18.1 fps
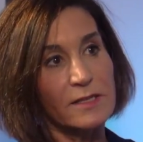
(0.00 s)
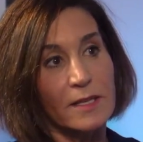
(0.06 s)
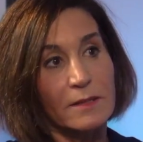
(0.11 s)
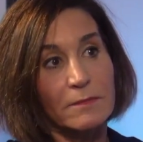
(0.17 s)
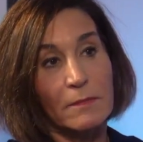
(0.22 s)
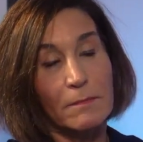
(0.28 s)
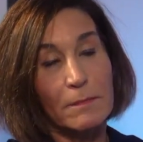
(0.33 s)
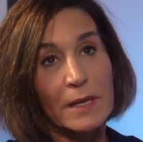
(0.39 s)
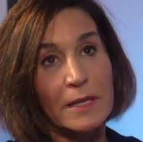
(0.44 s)

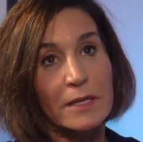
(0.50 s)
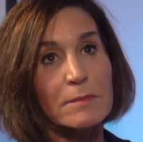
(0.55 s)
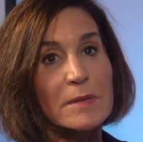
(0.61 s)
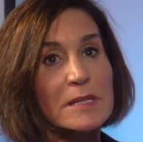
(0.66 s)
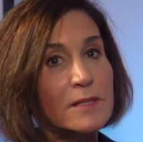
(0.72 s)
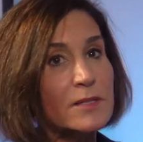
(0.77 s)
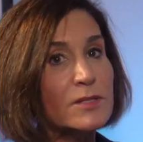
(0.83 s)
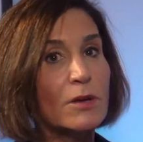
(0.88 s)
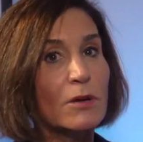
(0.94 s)
And being a
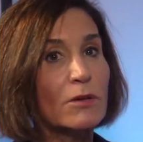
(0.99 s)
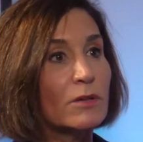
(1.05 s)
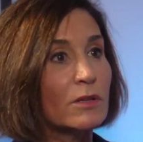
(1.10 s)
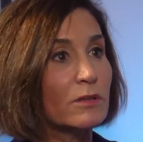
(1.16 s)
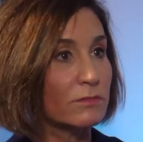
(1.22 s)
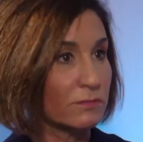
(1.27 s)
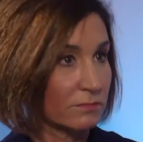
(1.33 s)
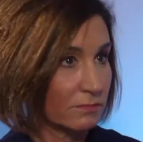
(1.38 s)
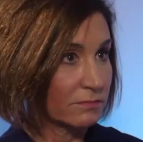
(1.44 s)
business
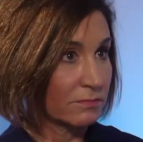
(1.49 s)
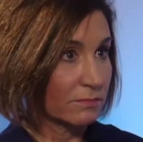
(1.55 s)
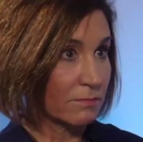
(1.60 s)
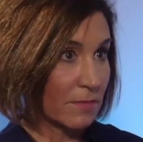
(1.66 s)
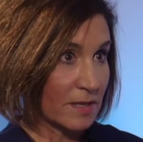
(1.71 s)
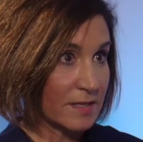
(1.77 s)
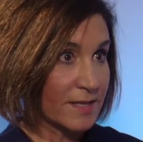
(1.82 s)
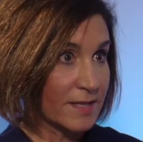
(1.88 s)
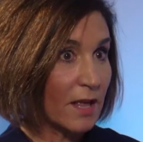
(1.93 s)
owner
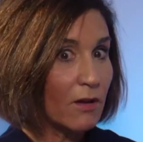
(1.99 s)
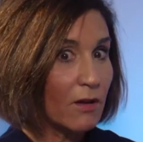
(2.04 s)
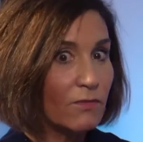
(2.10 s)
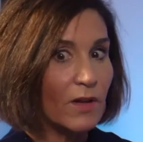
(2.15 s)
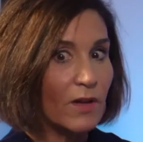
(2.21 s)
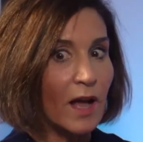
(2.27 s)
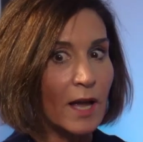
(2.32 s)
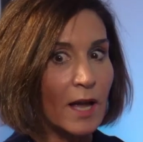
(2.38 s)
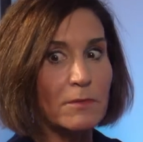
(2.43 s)
myself,
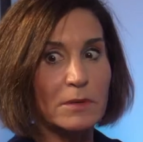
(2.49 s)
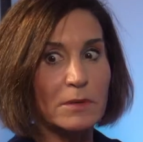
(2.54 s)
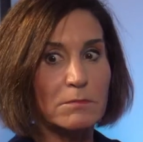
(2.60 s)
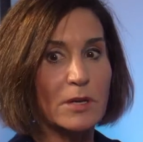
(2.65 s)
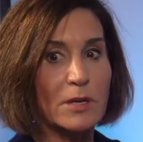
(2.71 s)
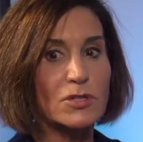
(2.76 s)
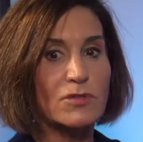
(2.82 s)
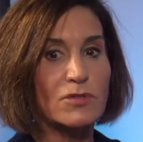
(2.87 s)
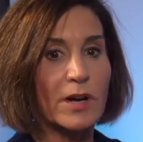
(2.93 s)
I would
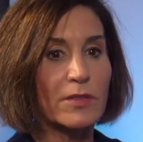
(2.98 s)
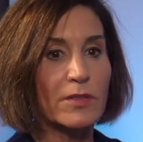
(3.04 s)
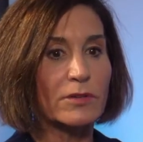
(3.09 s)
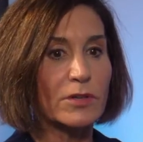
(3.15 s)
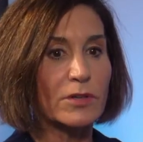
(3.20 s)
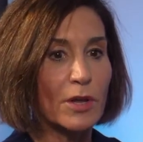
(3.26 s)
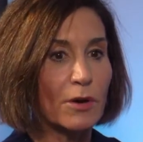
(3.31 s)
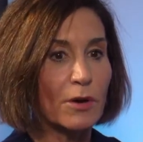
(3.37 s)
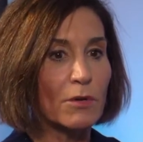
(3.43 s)
much rather
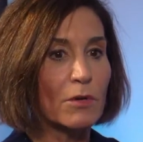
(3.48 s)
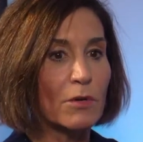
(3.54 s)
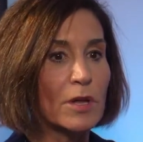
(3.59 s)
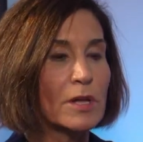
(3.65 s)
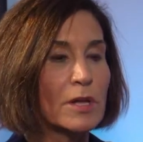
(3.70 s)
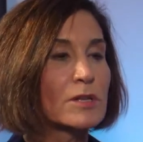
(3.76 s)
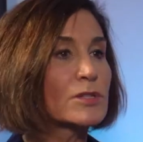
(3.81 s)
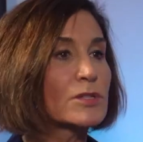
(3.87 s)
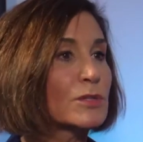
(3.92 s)
know
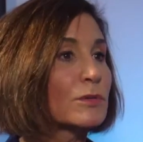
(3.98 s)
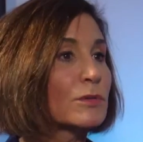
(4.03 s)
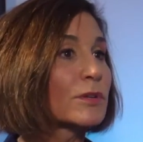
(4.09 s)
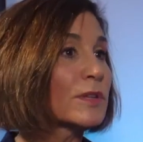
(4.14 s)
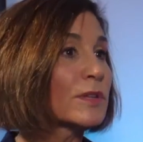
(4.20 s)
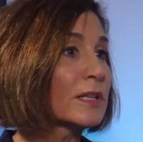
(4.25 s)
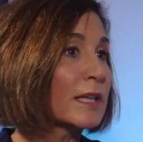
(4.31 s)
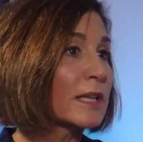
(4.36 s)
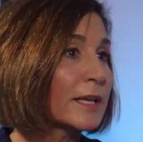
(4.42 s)
sooner
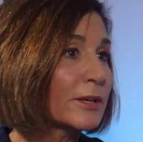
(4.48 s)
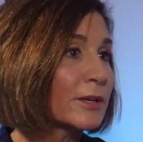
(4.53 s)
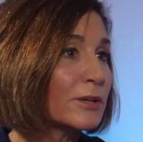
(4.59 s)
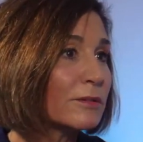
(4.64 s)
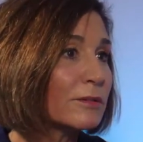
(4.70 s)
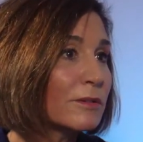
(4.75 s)
than later.